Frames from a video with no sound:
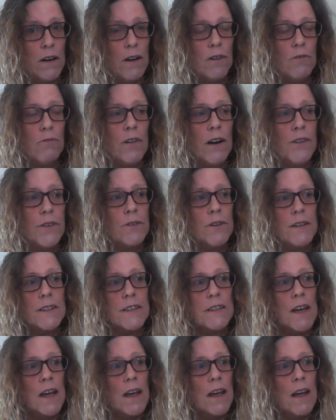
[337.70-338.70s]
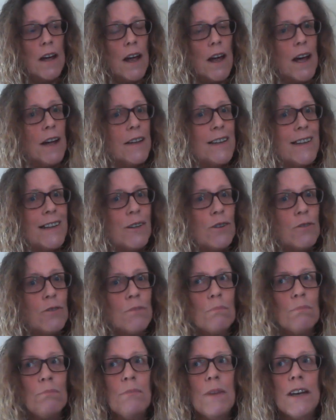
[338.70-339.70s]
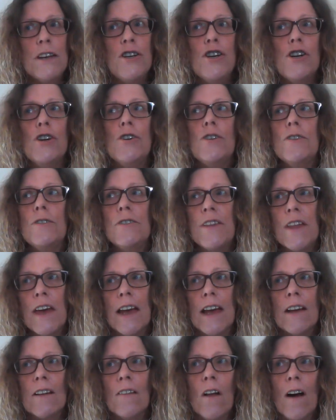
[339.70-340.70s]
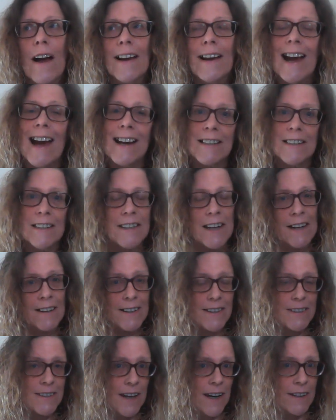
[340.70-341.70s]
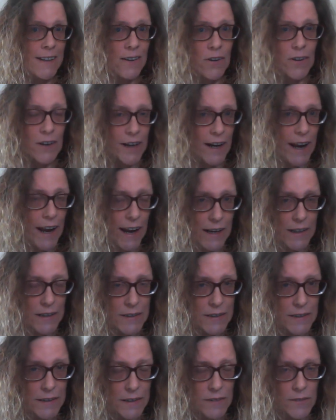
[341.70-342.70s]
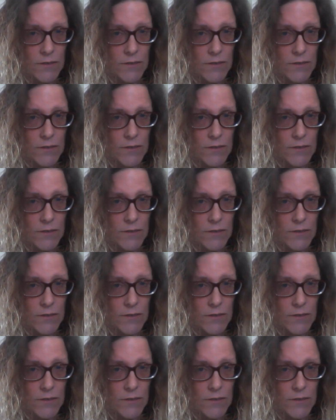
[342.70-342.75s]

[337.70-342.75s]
Whether it's a little minute thing like accidentally standing on an ant.